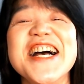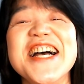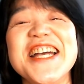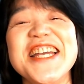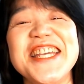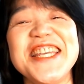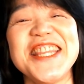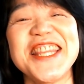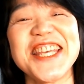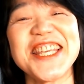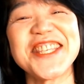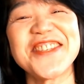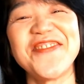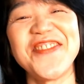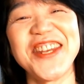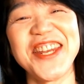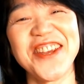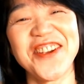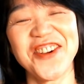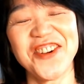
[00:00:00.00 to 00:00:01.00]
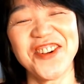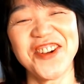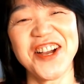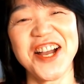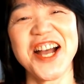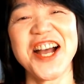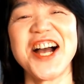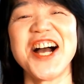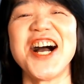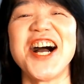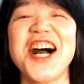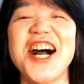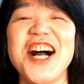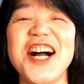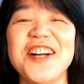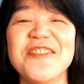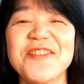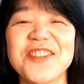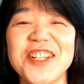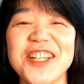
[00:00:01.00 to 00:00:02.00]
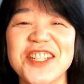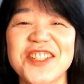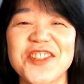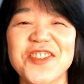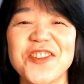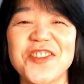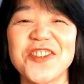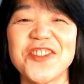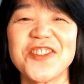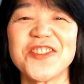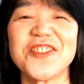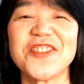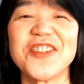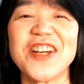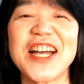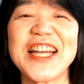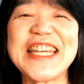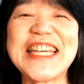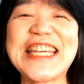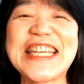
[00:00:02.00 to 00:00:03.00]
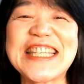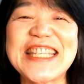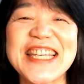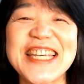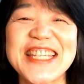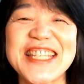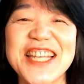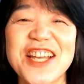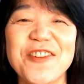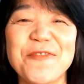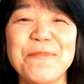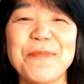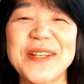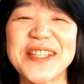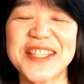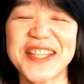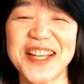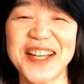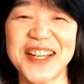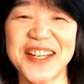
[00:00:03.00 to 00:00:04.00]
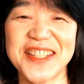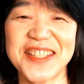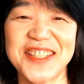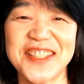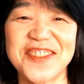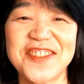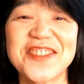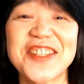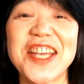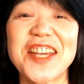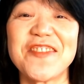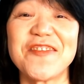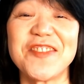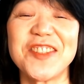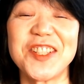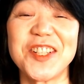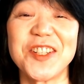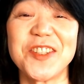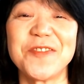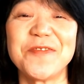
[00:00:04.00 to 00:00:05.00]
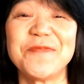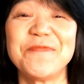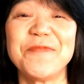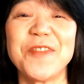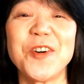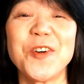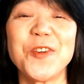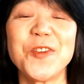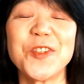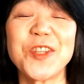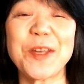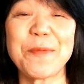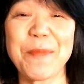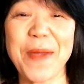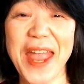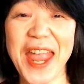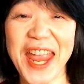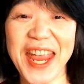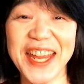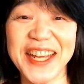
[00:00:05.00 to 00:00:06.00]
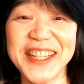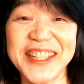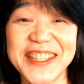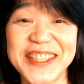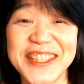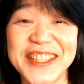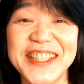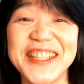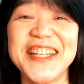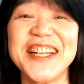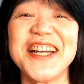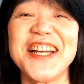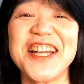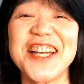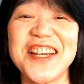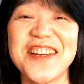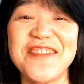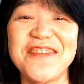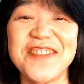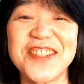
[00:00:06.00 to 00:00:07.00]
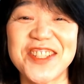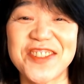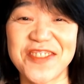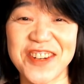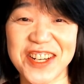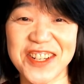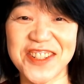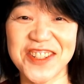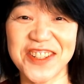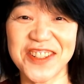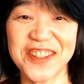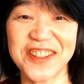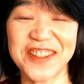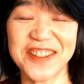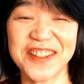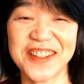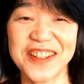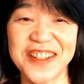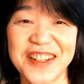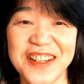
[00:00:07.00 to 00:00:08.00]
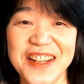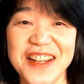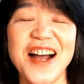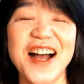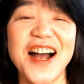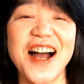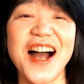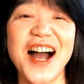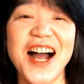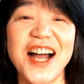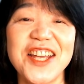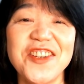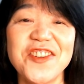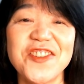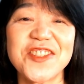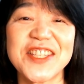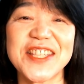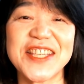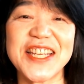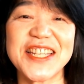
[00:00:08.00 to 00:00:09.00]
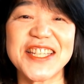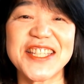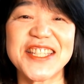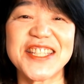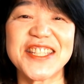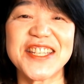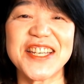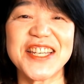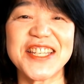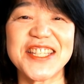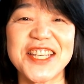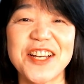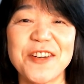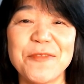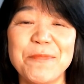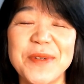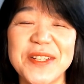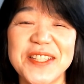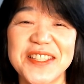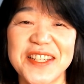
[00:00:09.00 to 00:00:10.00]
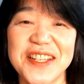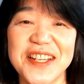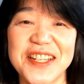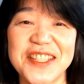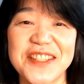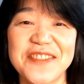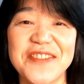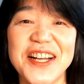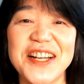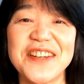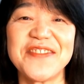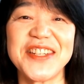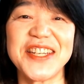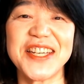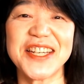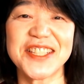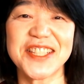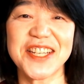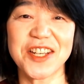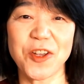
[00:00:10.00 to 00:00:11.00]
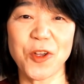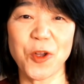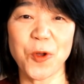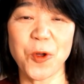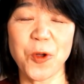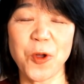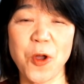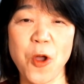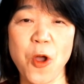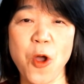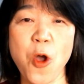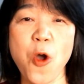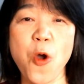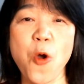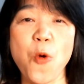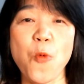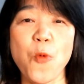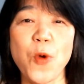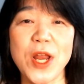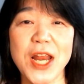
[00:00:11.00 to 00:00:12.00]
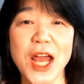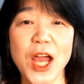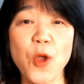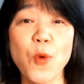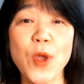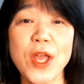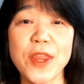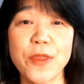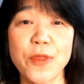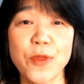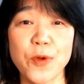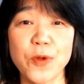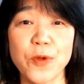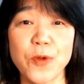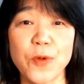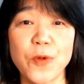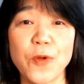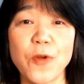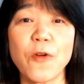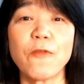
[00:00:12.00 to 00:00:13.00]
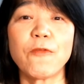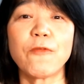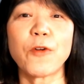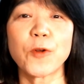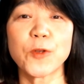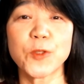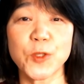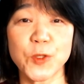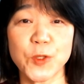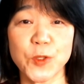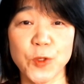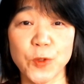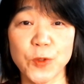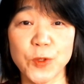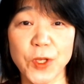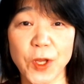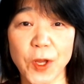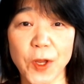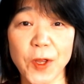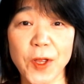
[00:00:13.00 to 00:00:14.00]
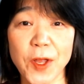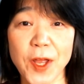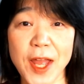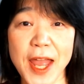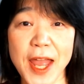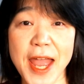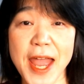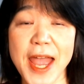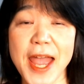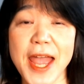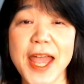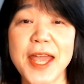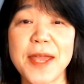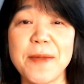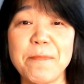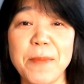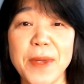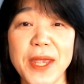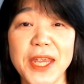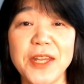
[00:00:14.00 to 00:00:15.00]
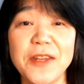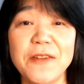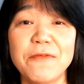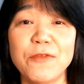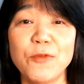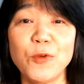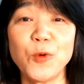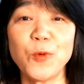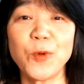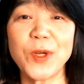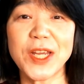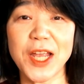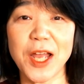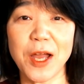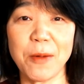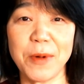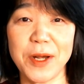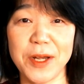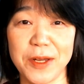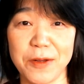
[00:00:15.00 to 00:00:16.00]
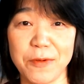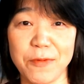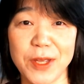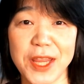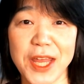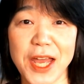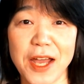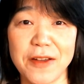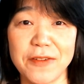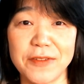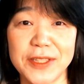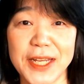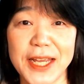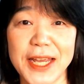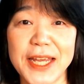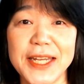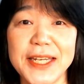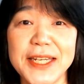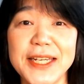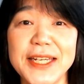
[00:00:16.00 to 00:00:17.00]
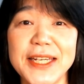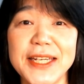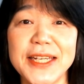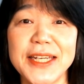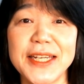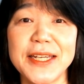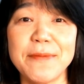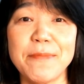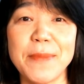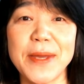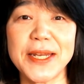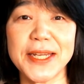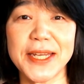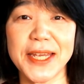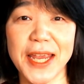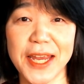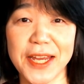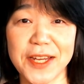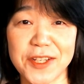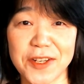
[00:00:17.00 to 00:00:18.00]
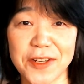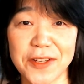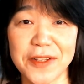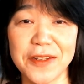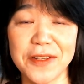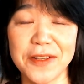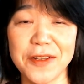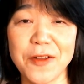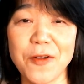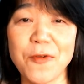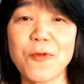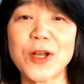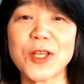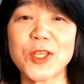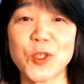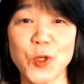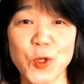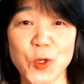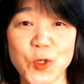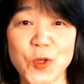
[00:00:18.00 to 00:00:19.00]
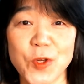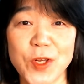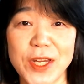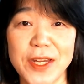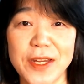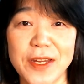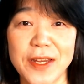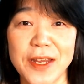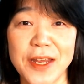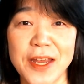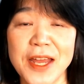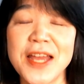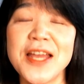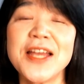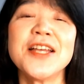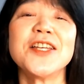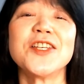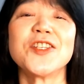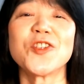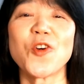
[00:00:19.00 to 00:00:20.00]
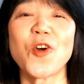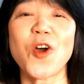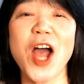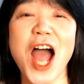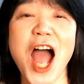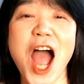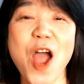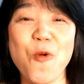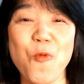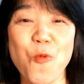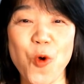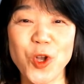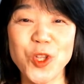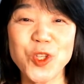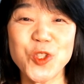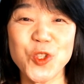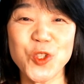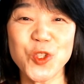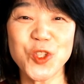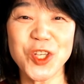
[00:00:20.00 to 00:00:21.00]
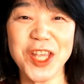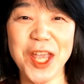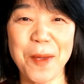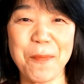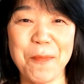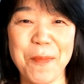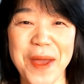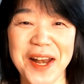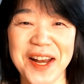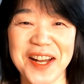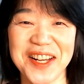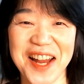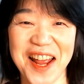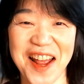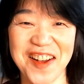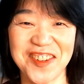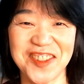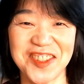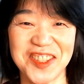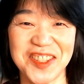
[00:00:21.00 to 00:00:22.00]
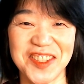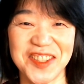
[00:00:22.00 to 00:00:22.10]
In this video, I'm going to show you easy self-massage to get rid of all the pain and restriction. I used this self-massage 5 years ago when I went through frozen shoulder and made full recovery without any medication or surgery. So I want you to get better now.